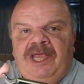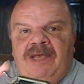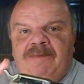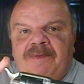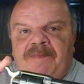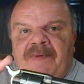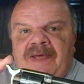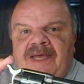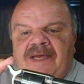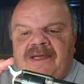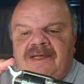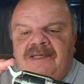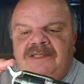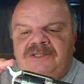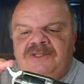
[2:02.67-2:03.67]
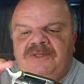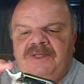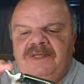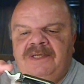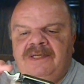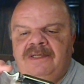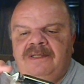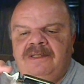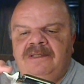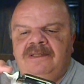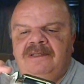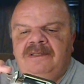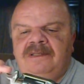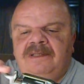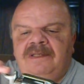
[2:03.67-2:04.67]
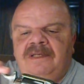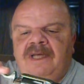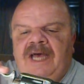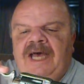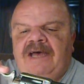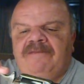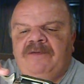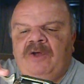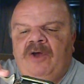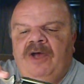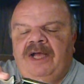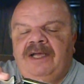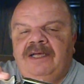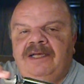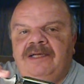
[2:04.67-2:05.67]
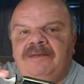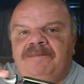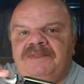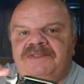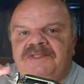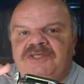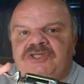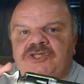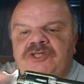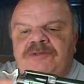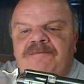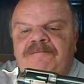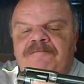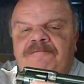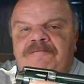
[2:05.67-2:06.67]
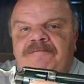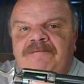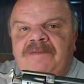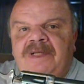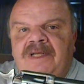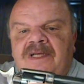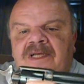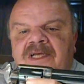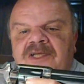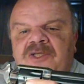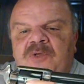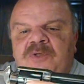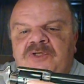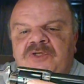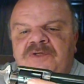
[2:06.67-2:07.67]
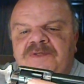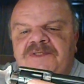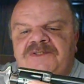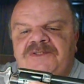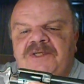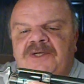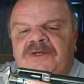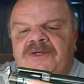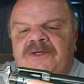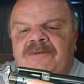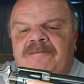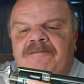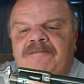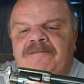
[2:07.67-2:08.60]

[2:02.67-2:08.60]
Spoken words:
hammer back to the half-cock position. You would turn the cylinder